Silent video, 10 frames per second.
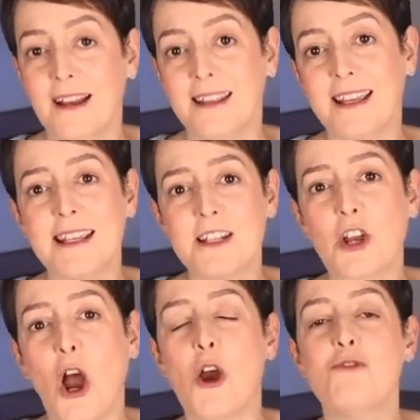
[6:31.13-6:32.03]
The key is
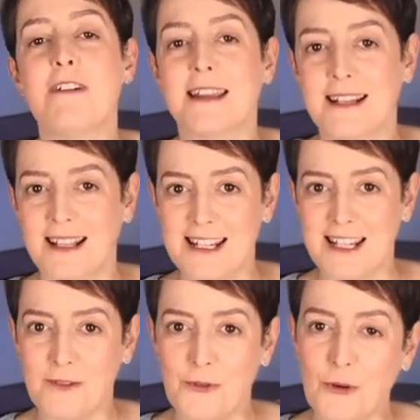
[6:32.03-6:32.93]

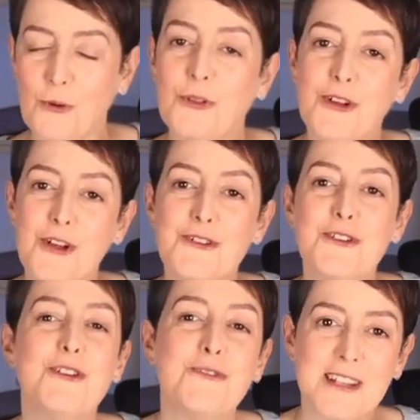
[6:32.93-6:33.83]
co-regulating with other
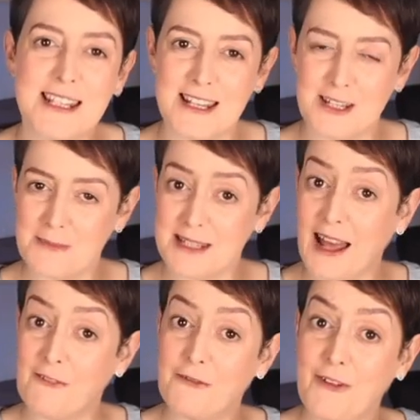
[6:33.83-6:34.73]
nervous systems that
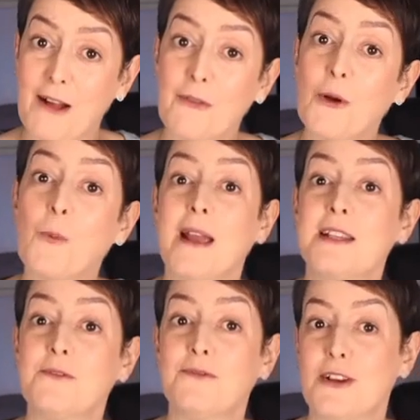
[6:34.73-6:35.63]
have found their way
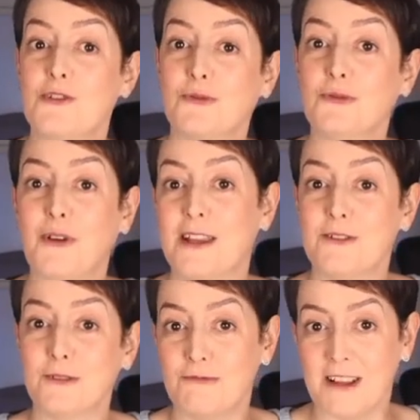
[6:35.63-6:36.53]
to ventral
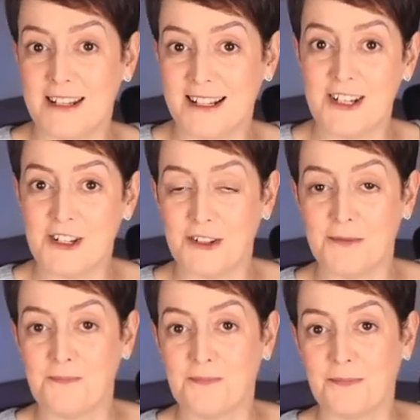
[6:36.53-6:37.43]
vagal regulation.